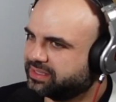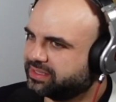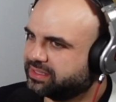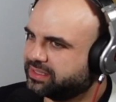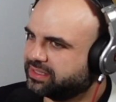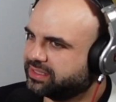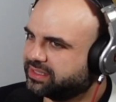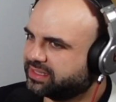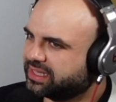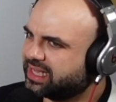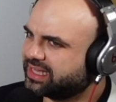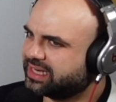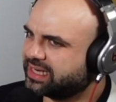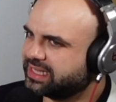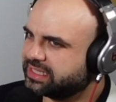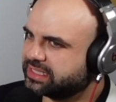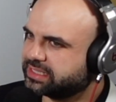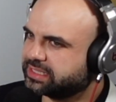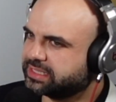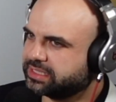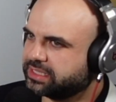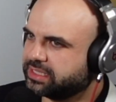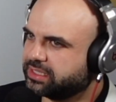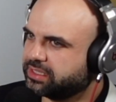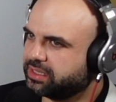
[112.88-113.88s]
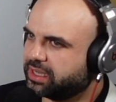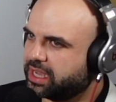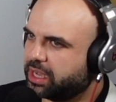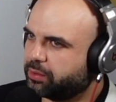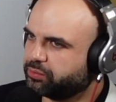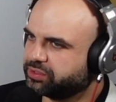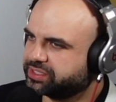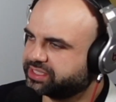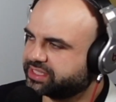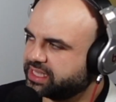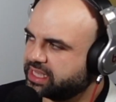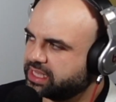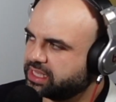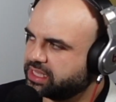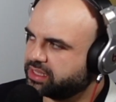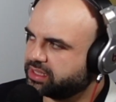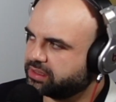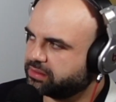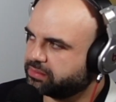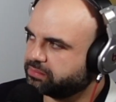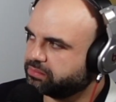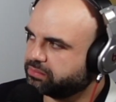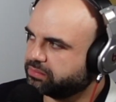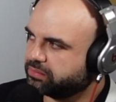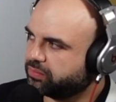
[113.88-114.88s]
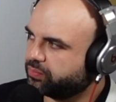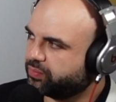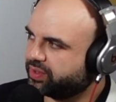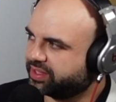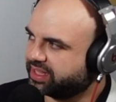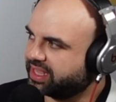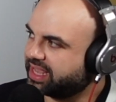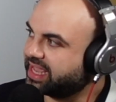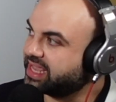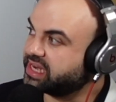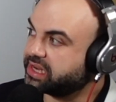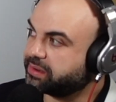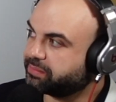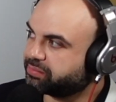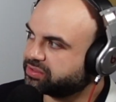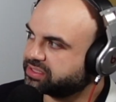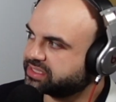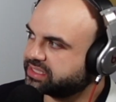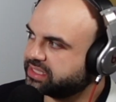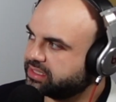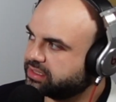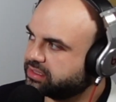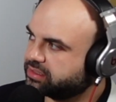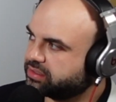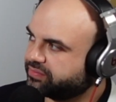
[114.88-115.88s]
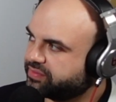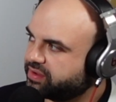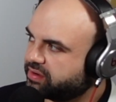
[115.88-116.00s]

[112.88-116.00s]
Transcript: But that is, I would say, what, 80% of